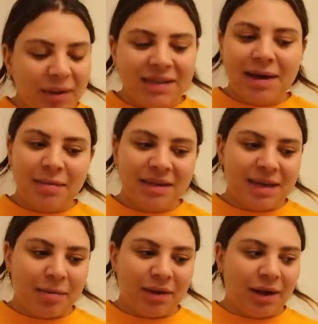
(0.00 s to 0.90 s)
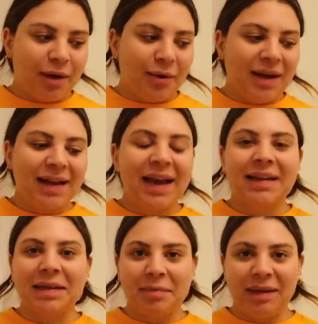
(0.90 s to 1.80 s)
please comment down below
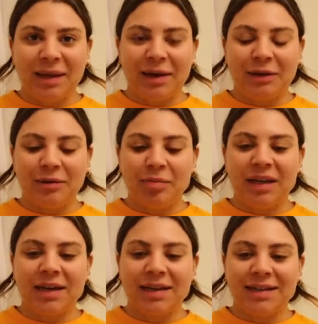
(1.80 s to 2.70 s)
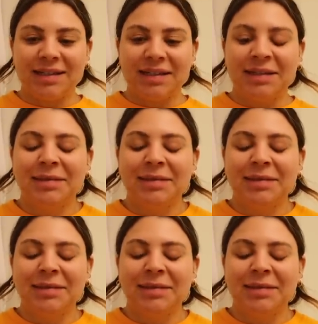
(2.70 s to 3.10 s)
and let me know, because